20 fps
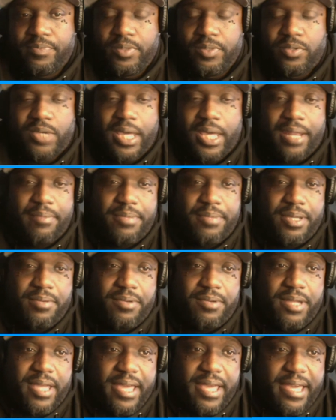you got to be
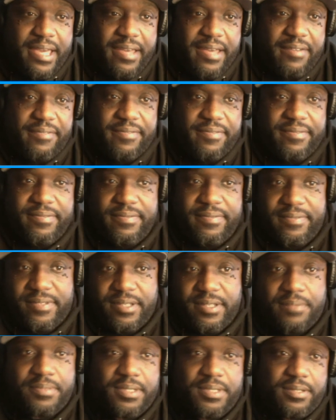able to have
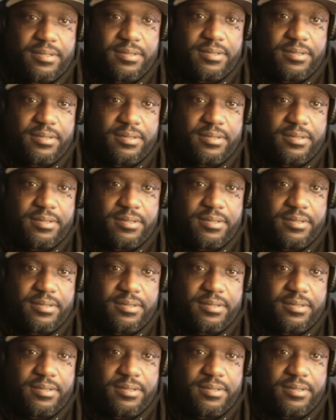something,